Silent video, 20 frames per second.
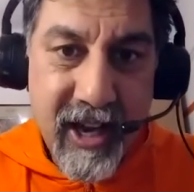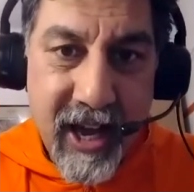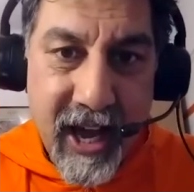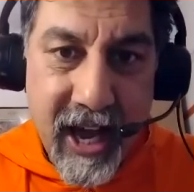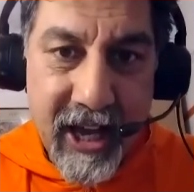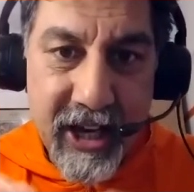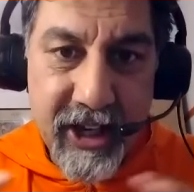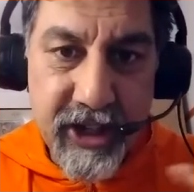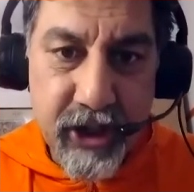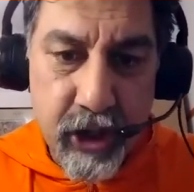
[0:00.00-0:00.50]

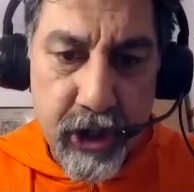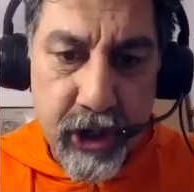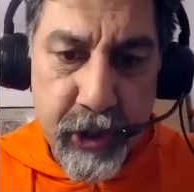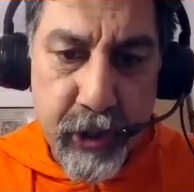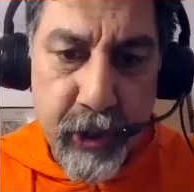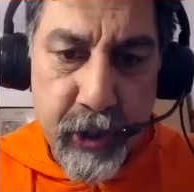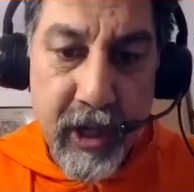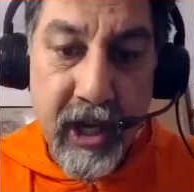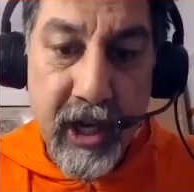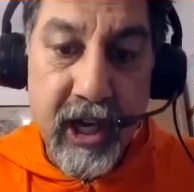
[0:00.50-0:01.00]
and
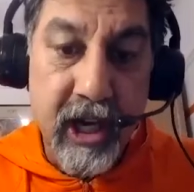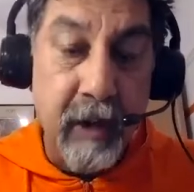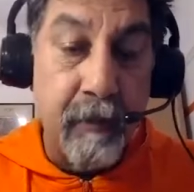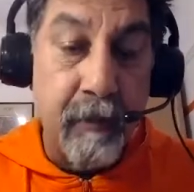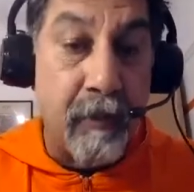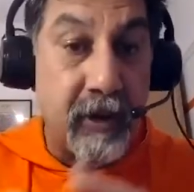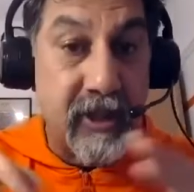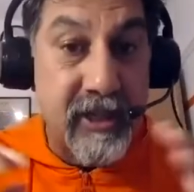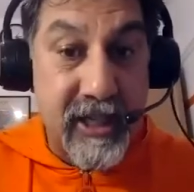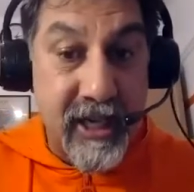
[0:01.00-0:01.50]
Joshua
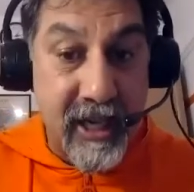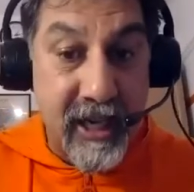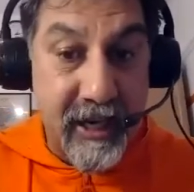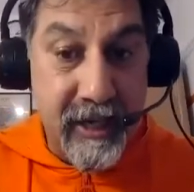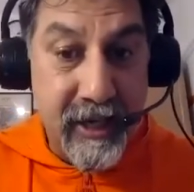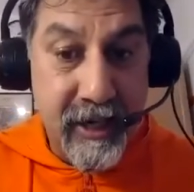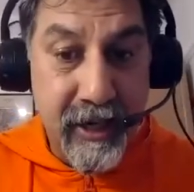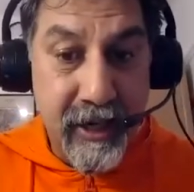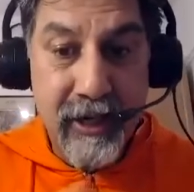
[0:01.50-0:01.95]
Lamontagne,